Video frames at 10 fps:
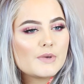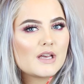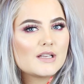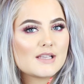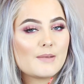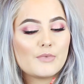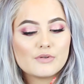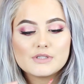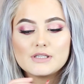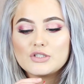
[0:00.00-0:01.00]
because I
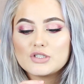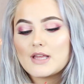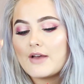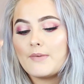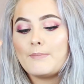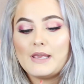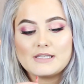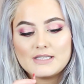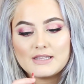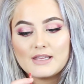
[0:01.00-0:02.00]
mostly just have
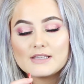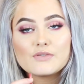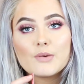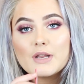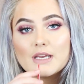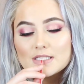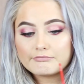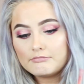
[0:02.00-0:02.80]
amazing things from NYX.